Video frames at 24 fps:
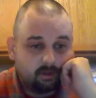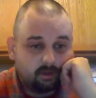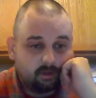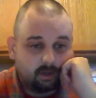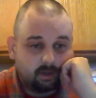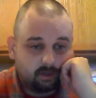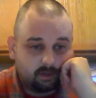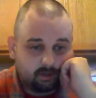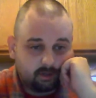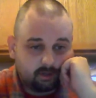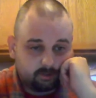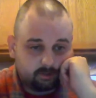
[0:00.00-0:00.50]

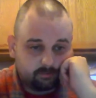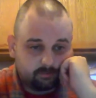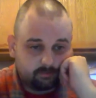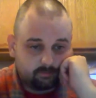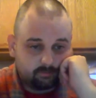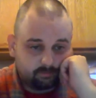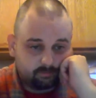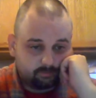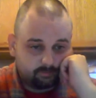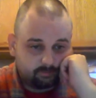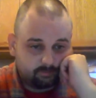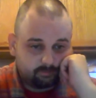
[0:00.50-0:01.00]

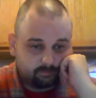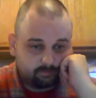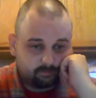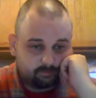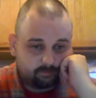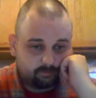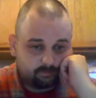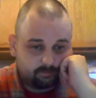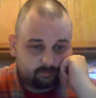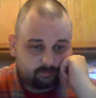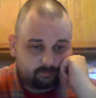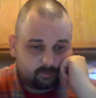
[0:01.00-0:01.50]

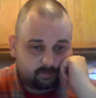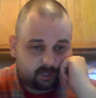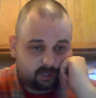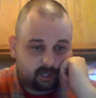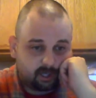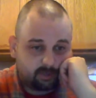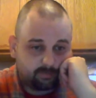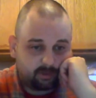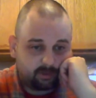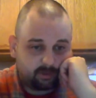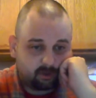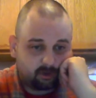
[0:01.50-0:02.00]

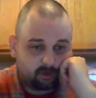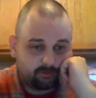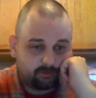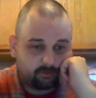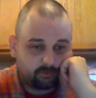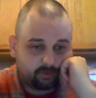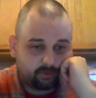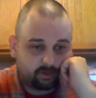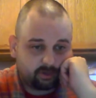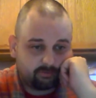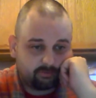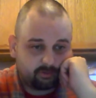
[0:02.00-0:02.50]
I'm along the
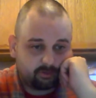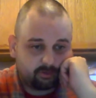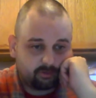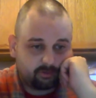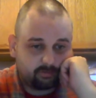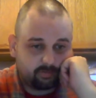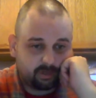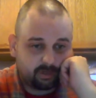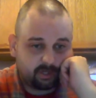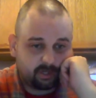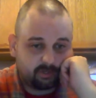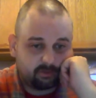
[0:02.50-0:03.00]
river,
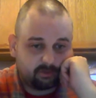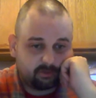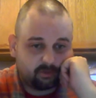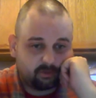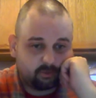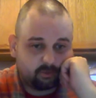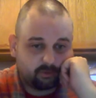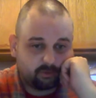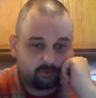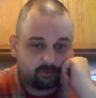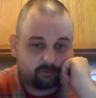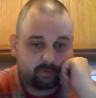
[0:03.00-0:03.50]
but in the
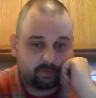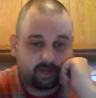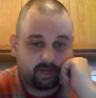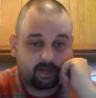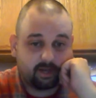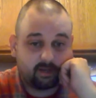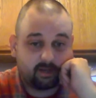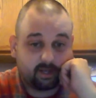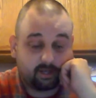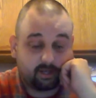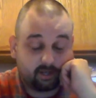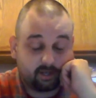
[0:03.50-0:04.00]
northern
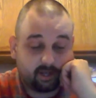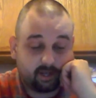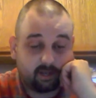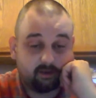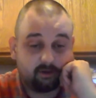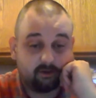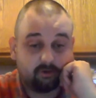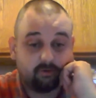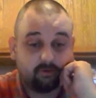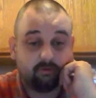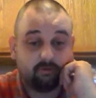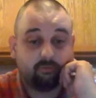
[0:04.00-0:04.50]

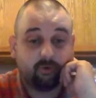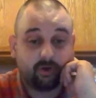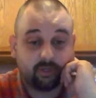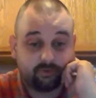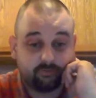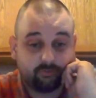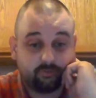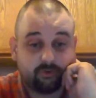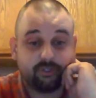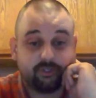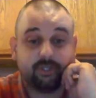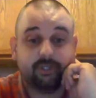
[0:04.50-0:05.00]
panhandle of
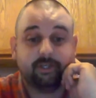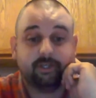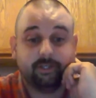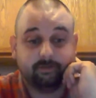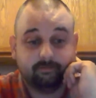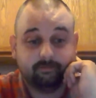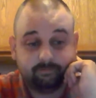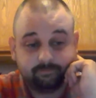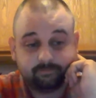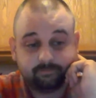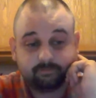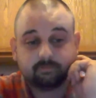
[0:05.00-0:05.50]
West
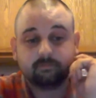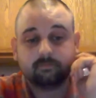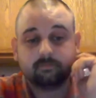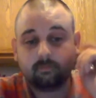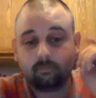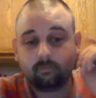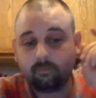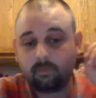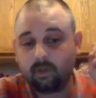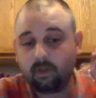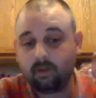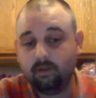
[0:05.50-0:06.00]
Virginia.
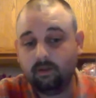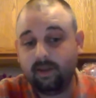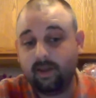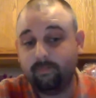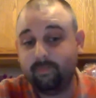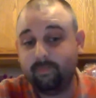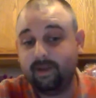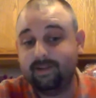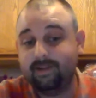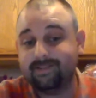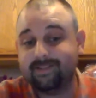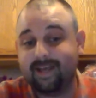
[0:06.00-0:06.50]

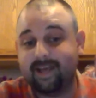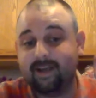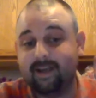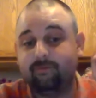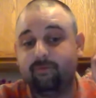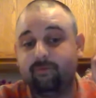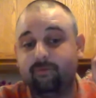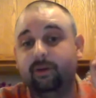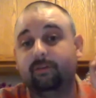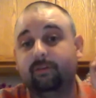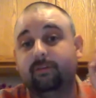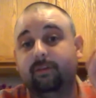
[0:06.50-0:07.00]
That means
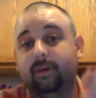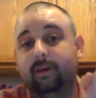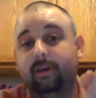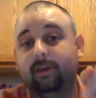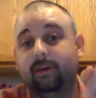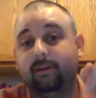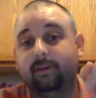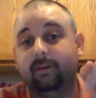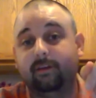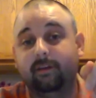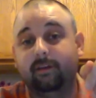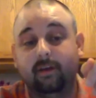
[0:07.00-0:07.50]

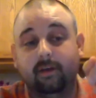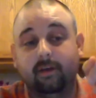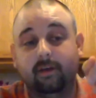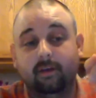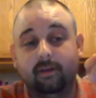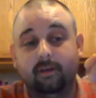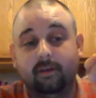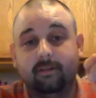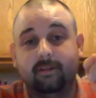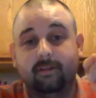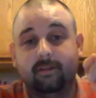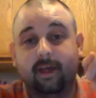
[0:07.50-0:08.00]
everything
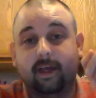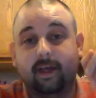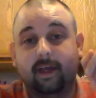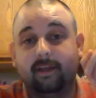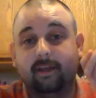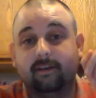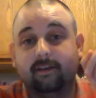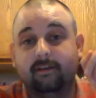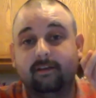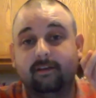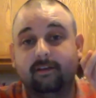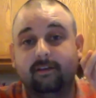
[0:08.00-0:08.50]

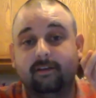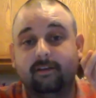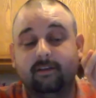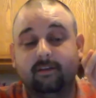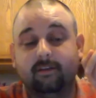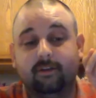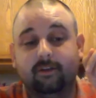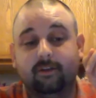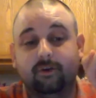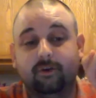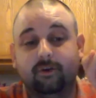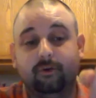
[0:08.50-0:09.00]
that
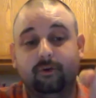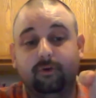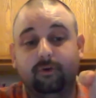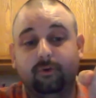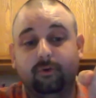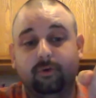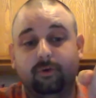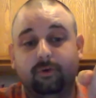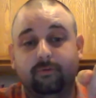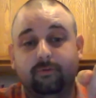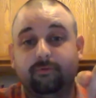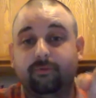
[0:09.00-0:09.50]

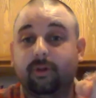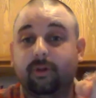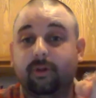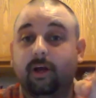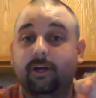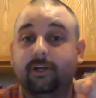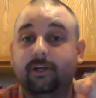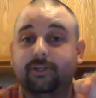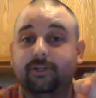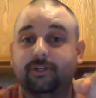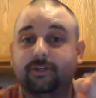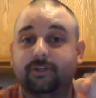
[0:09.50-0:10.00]
you
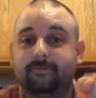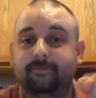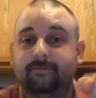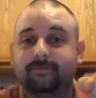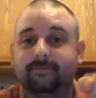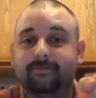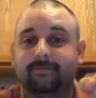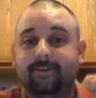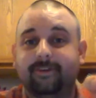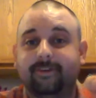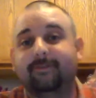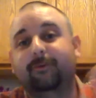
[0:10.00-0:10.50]
flush
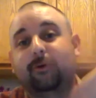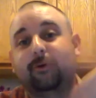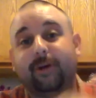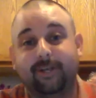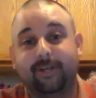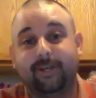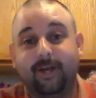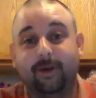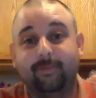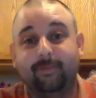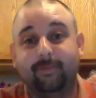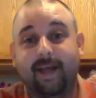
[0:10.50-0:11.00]
will
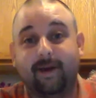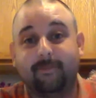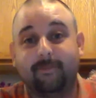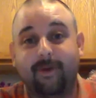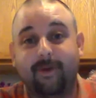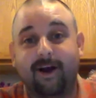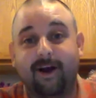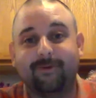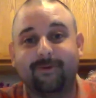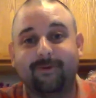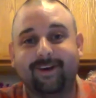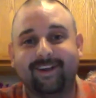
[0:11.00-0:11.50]
end up down
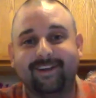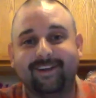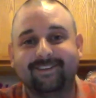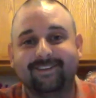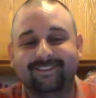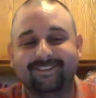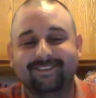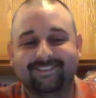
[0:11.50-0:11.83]
my way.